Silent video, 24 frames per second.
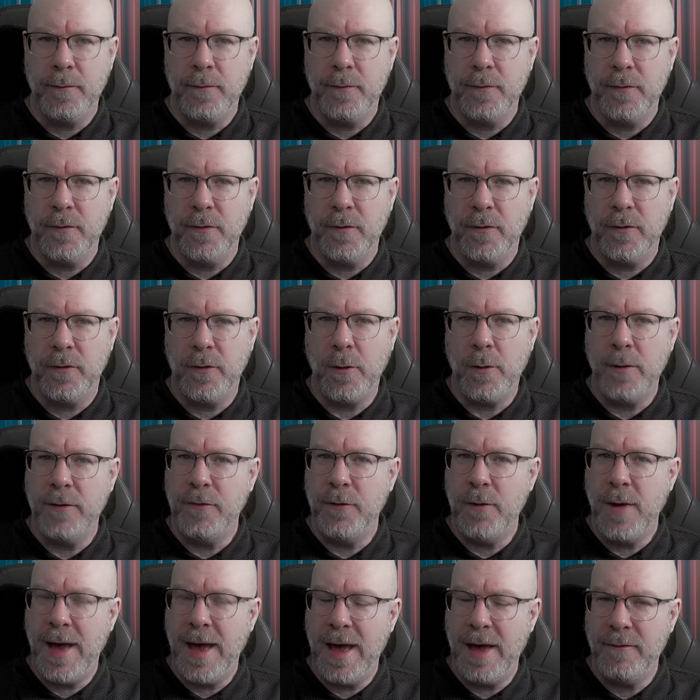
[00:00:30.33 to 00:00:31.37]
So if you
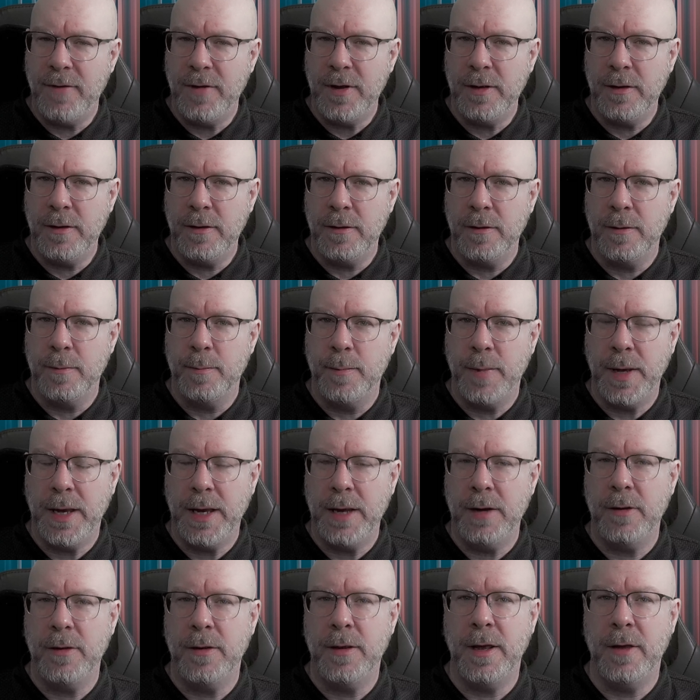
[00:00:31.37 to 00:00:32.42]
haven't paid
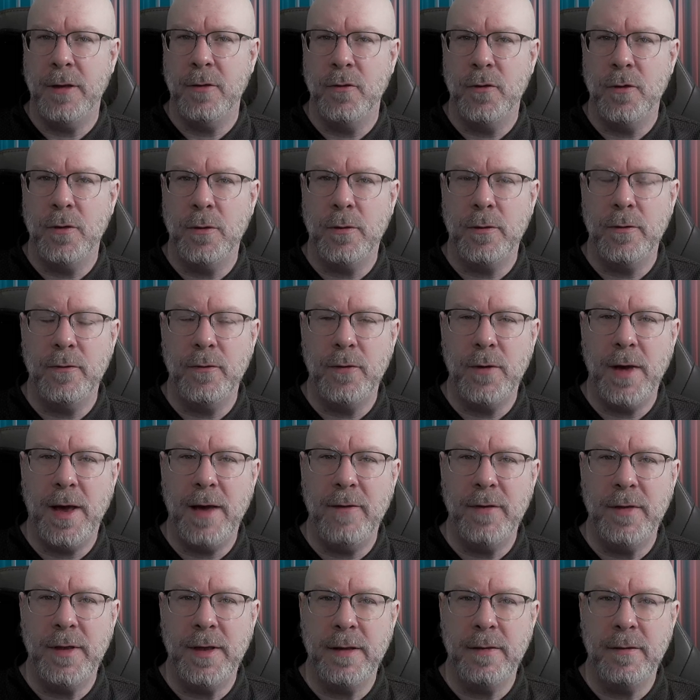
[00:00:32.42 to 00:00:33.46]
attention, or if you
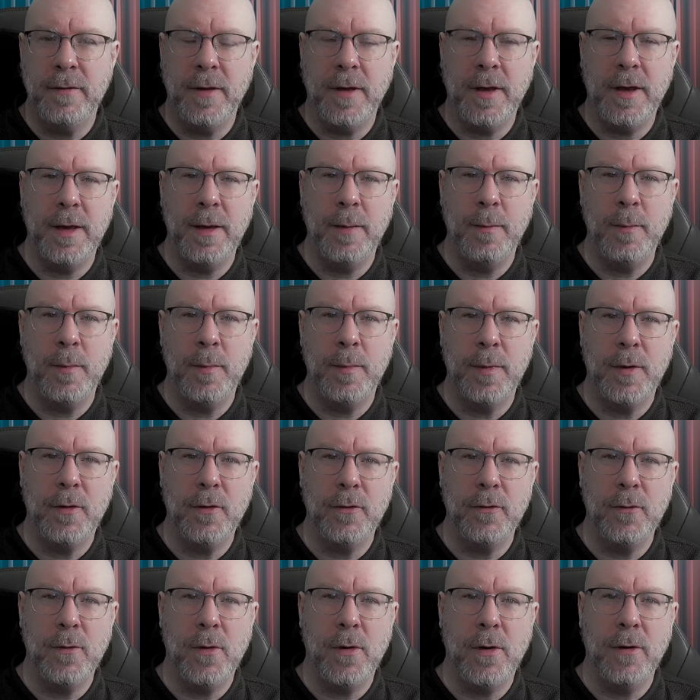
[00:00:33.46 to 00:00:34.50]
haven't had time because
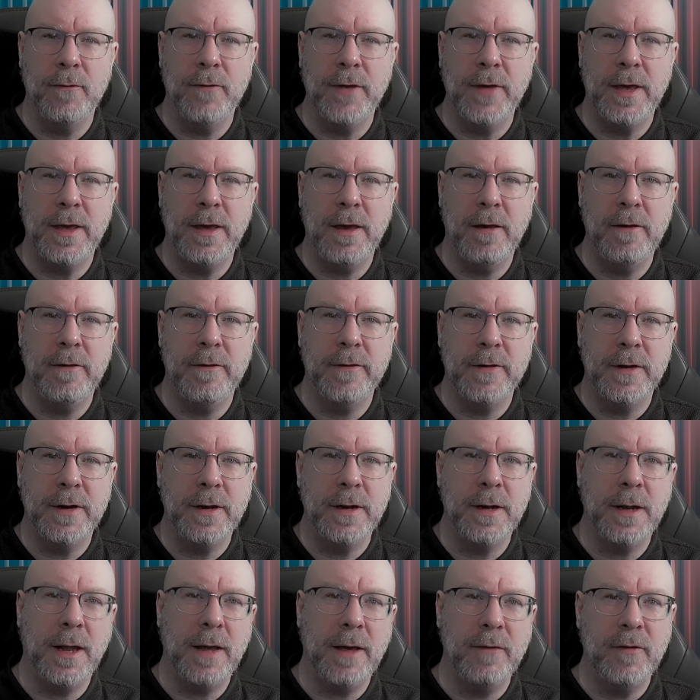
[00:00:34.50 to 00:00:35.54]
you are on vacation and
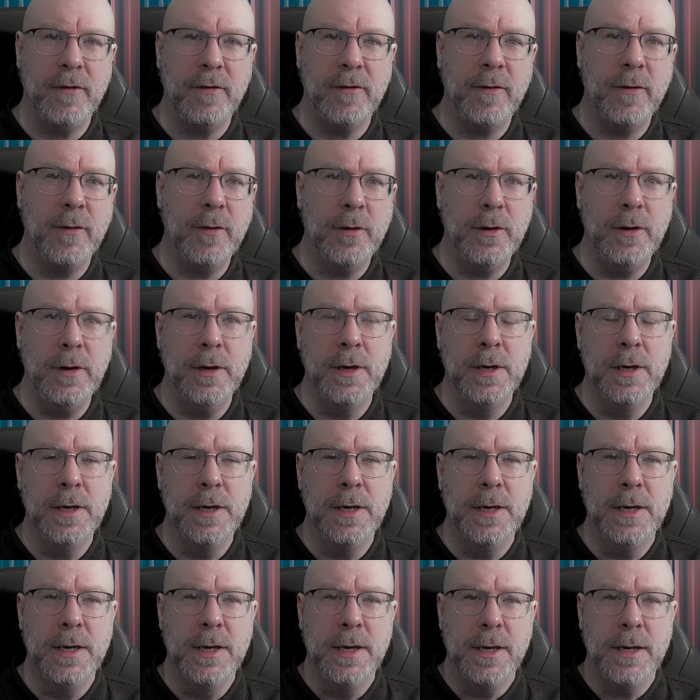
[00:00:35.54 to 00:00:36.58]
life is good,
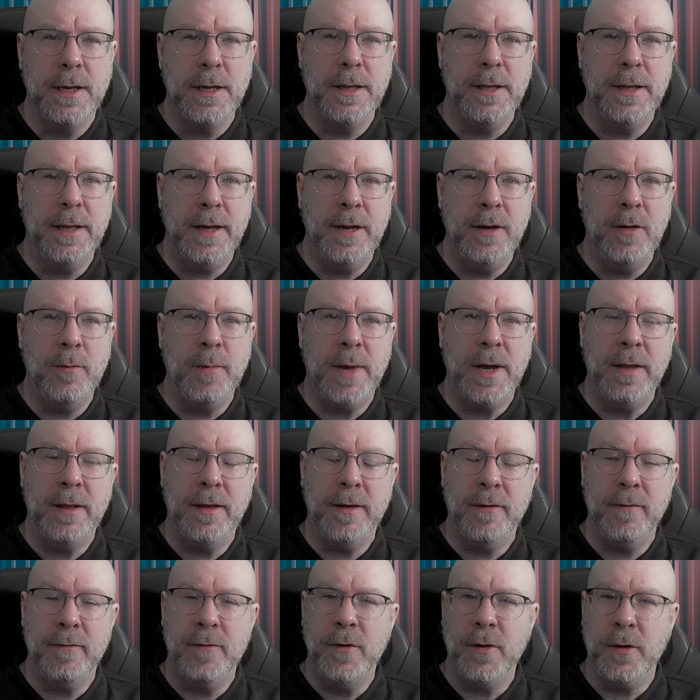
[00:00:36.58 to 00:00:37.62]
then you might
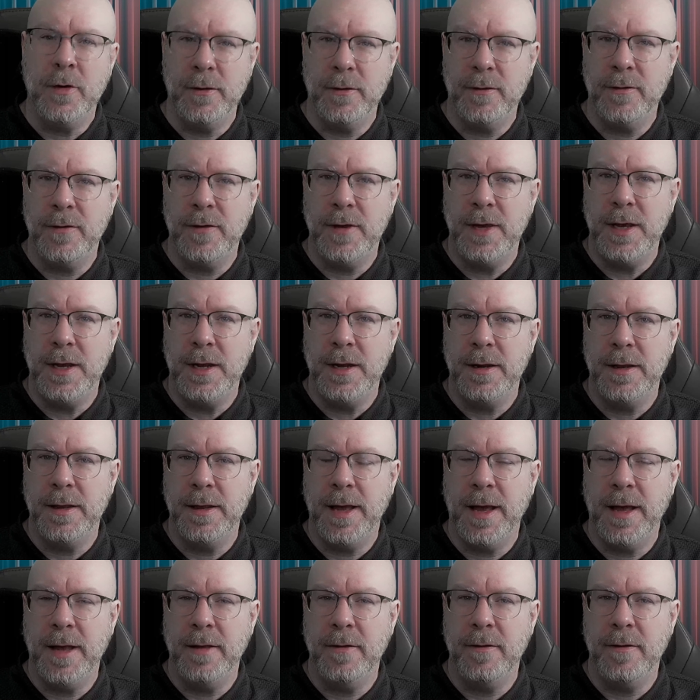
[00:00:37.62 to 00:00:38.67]
have not seen
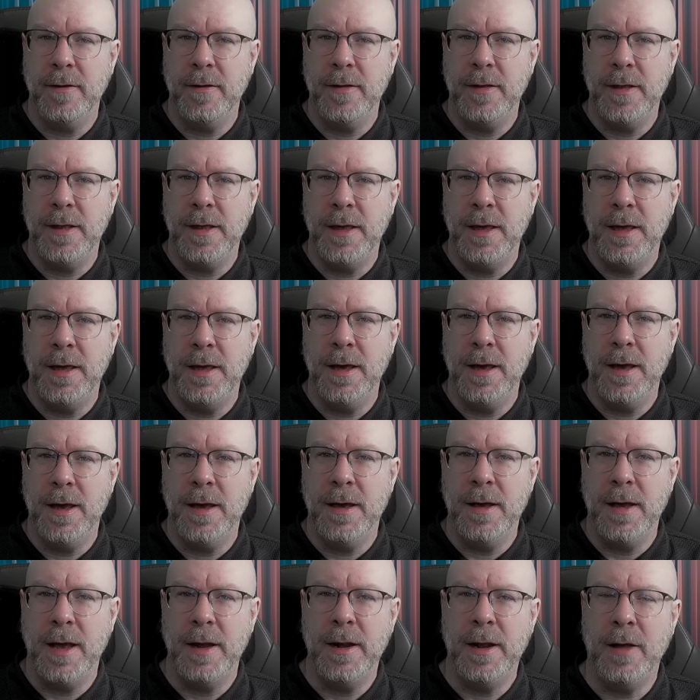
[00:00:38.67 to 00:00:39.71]
that the
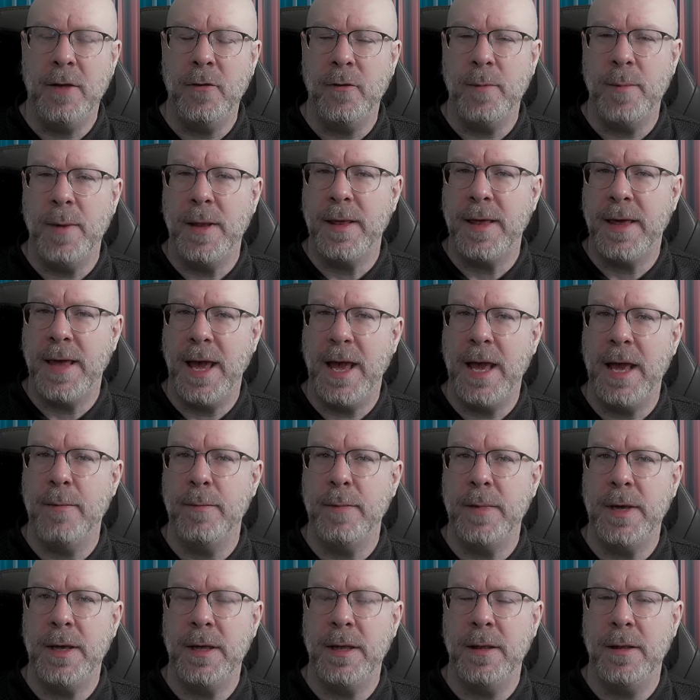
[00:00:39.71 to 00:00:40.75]
announcement came
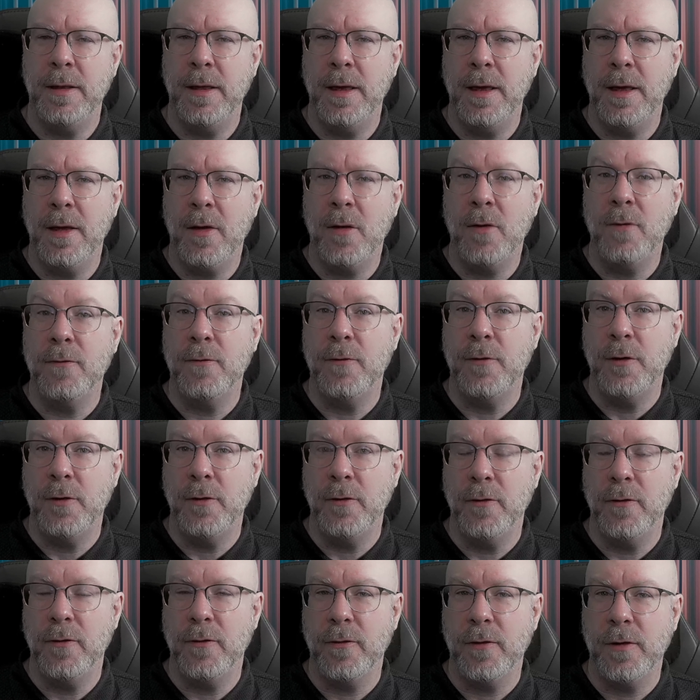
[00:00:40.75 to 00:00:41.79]
in the
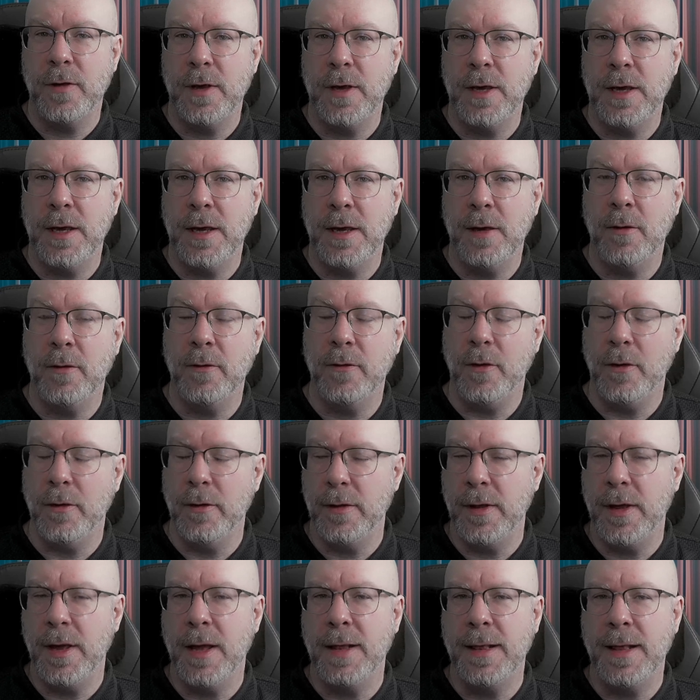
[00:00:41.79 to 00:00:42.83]
Confluence,
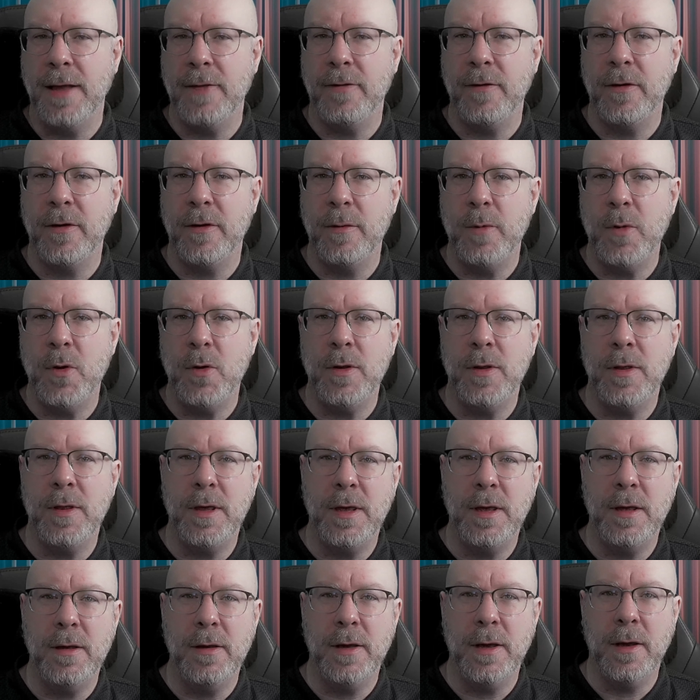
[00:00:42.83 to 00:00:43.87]
the Atlassian
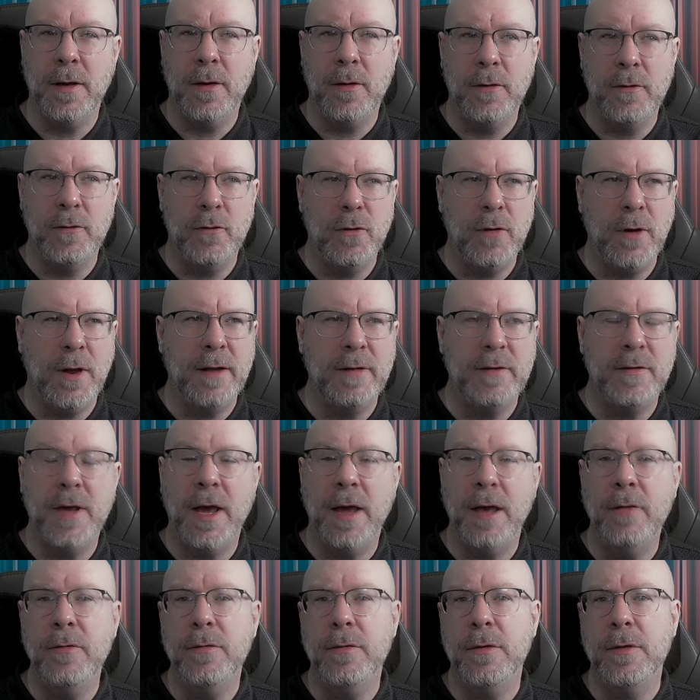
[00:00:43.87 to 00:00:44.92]
community on July
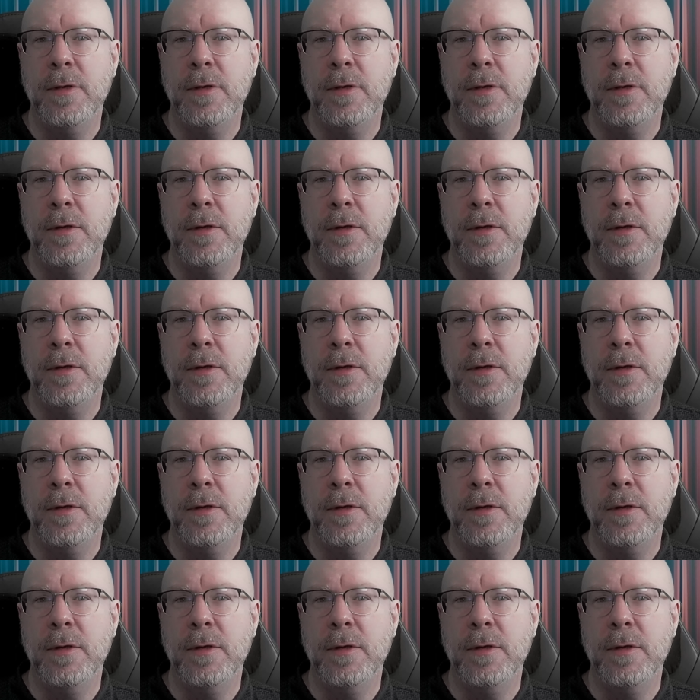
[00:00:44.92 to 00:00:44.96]
10th.